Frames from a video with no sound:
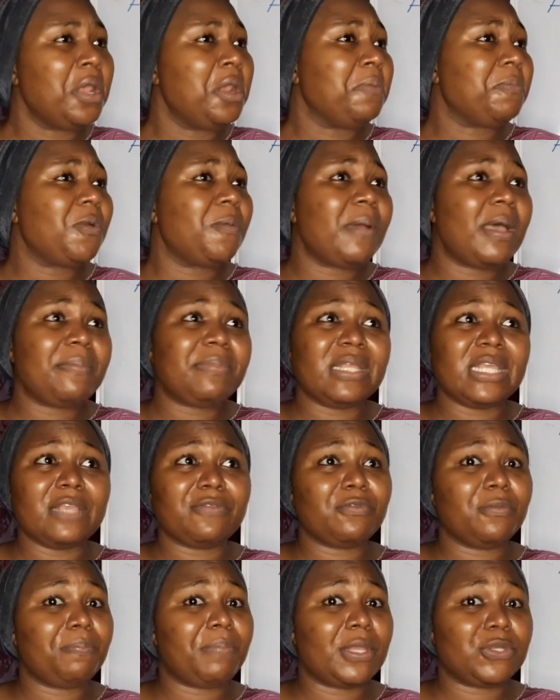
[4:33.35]
Probably
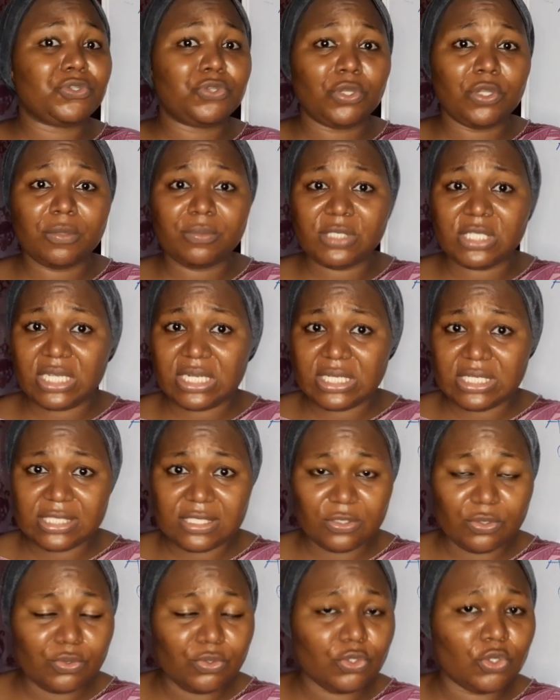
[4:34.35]
even petroleum jelly is
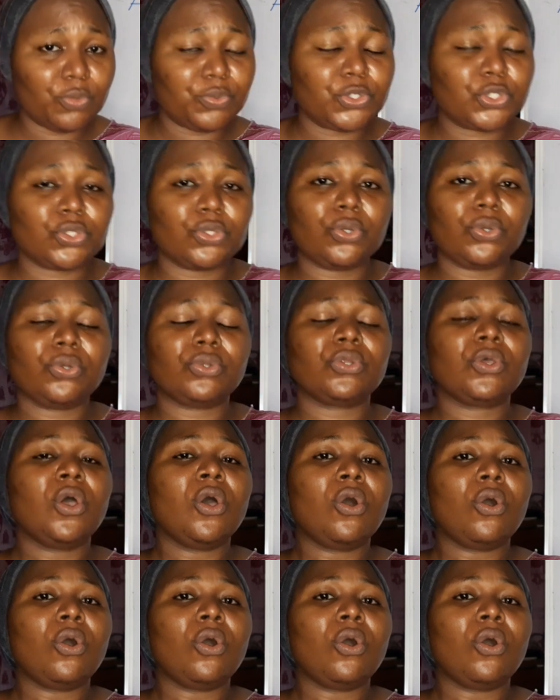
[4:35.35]
a good option,